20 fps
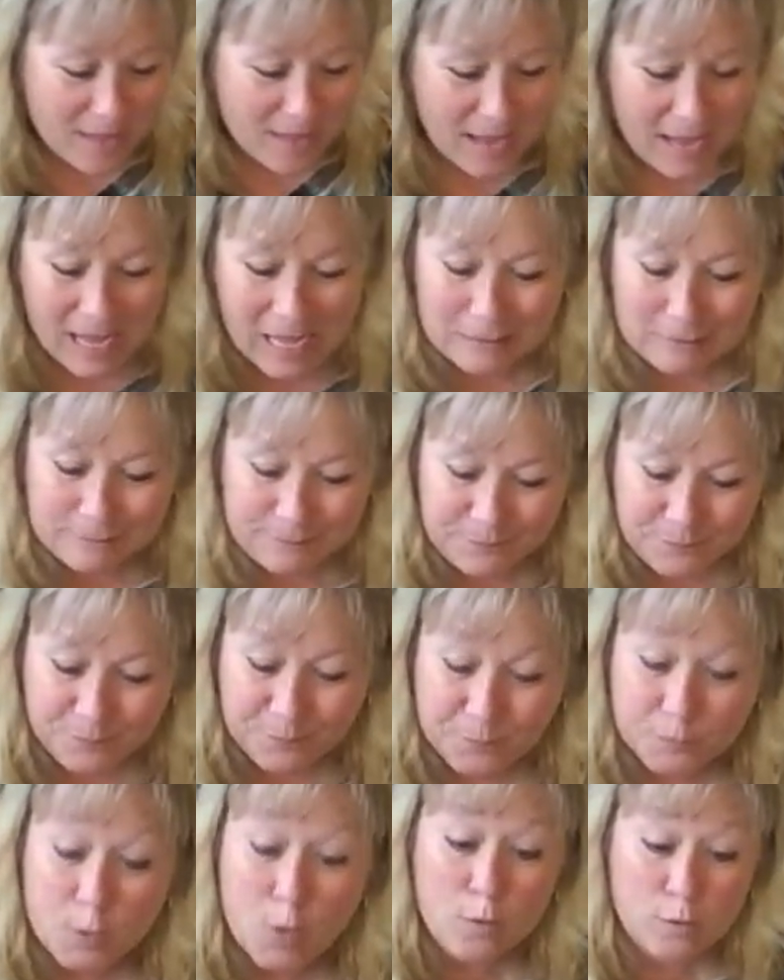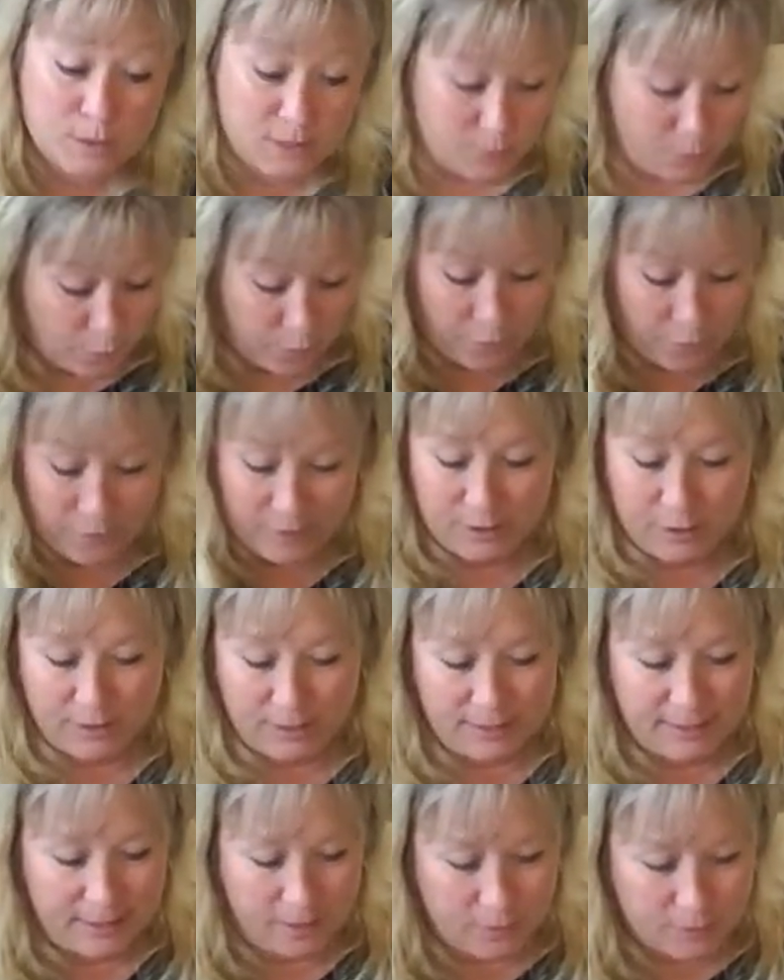Um, oh, some more freezer
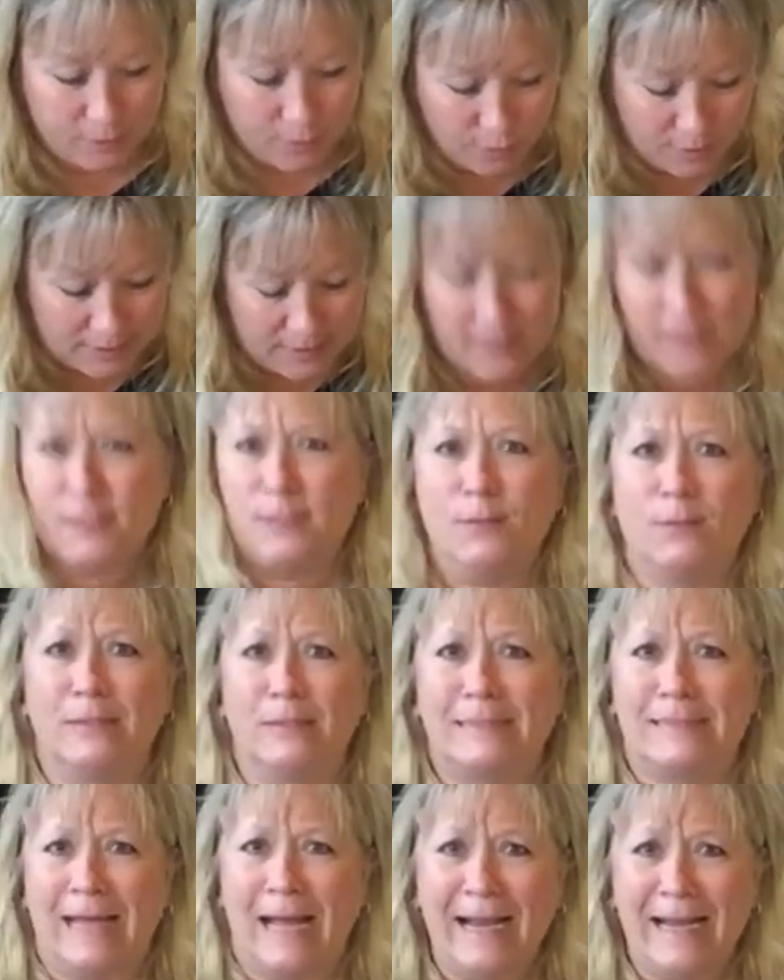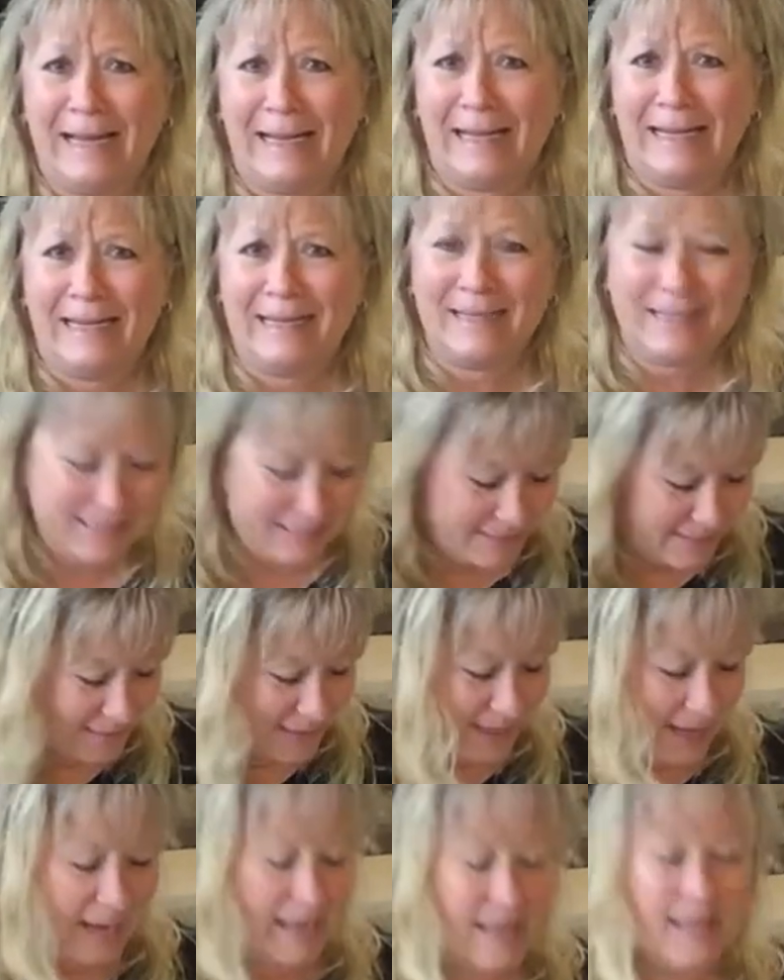containers. Oh, this is so exciting.
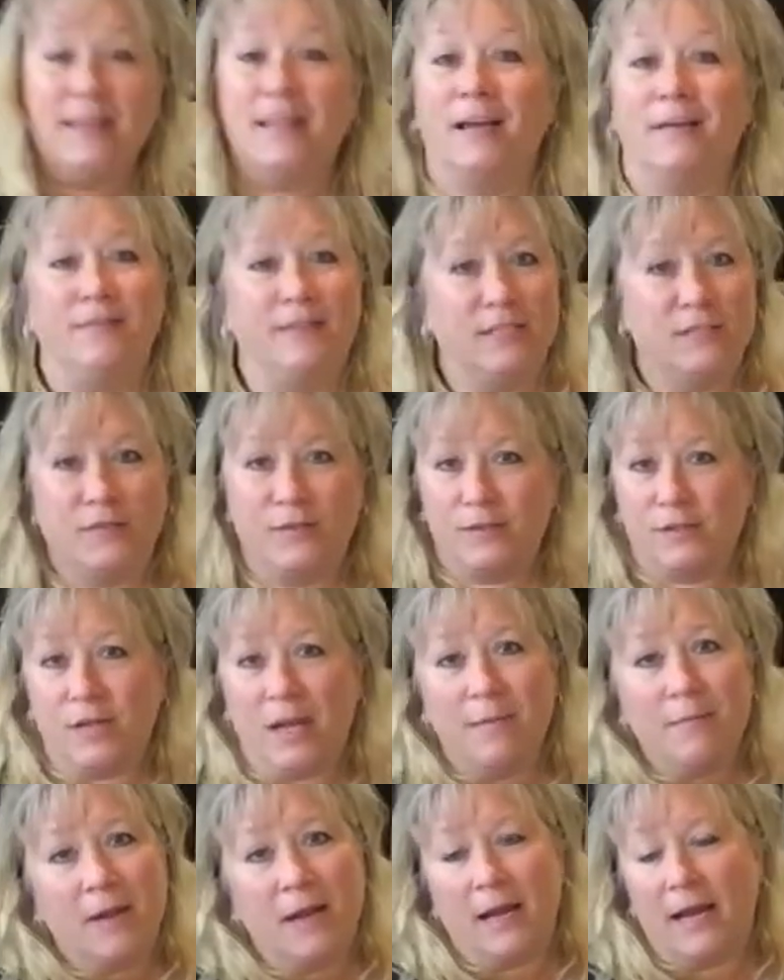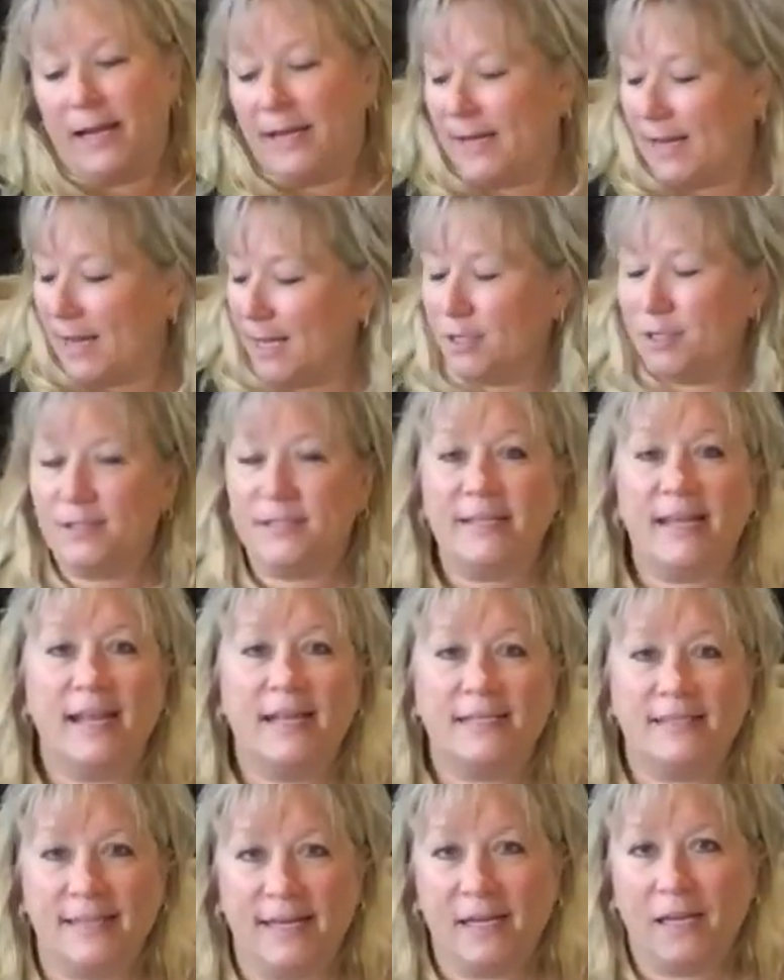I love these creatures. I'm not, I can't, I just
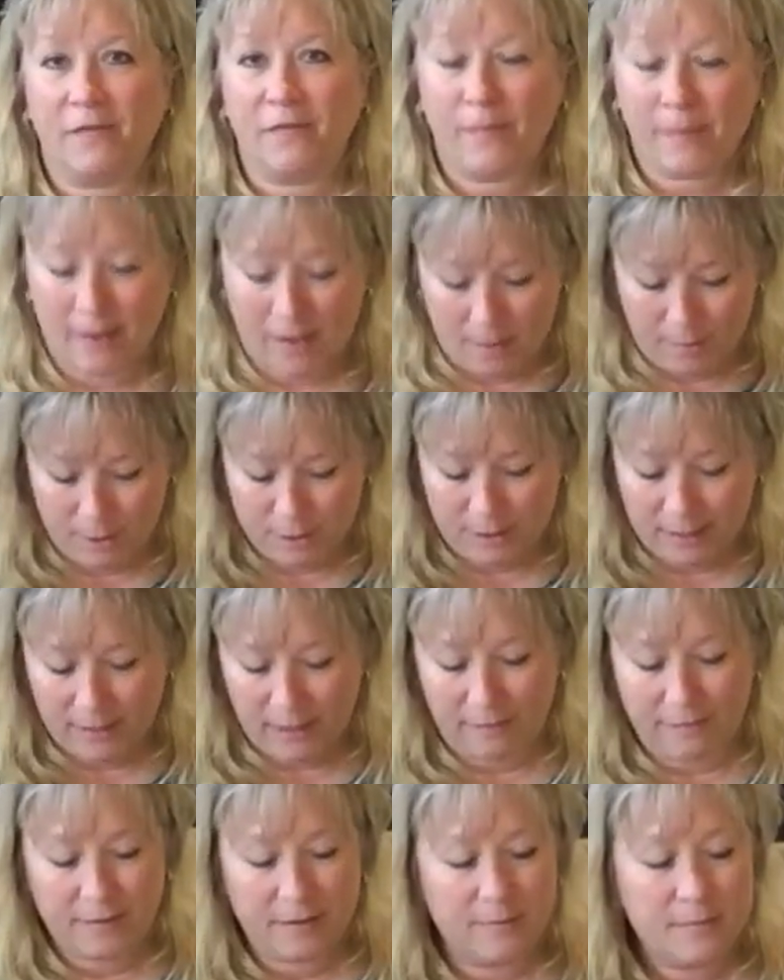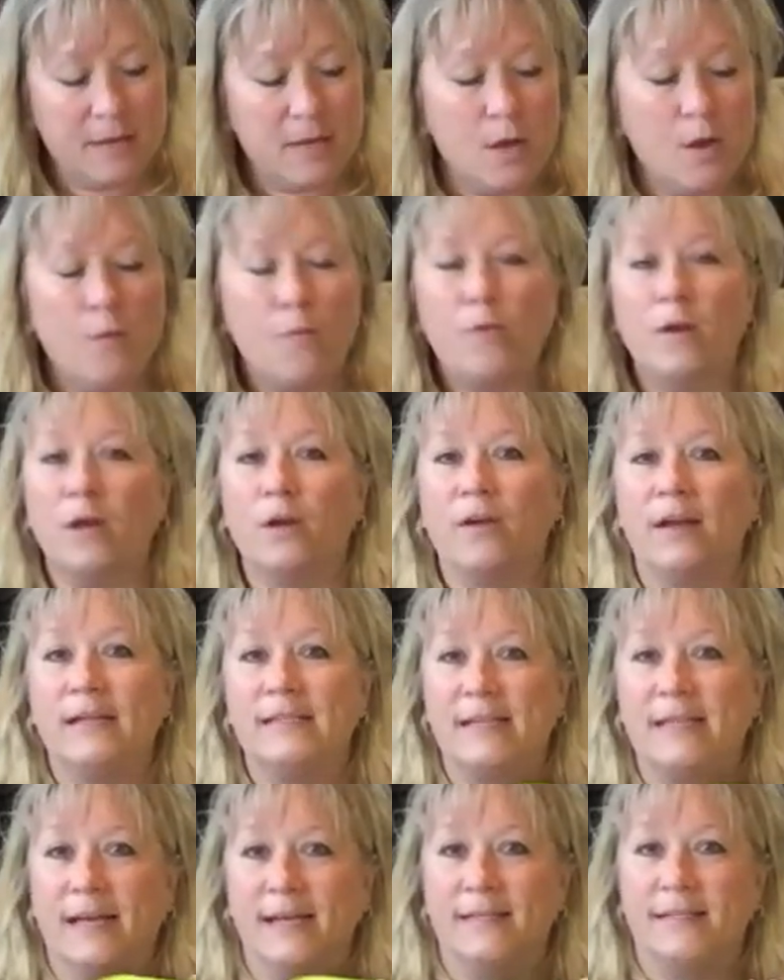can't say enough about how much I love them. What a
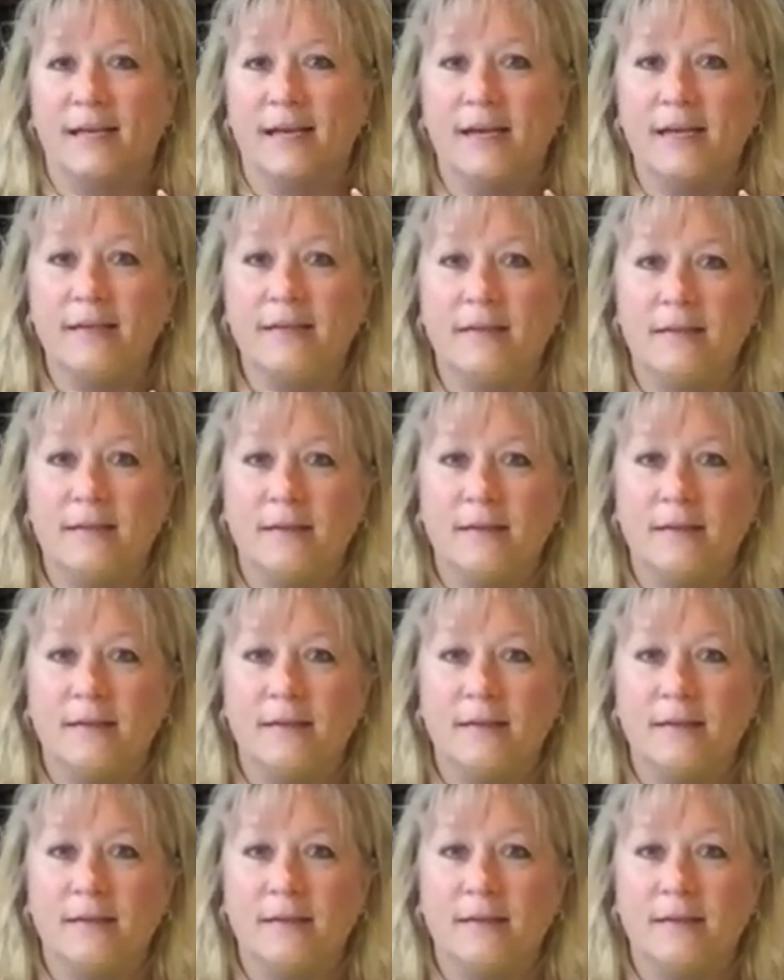great size, huh?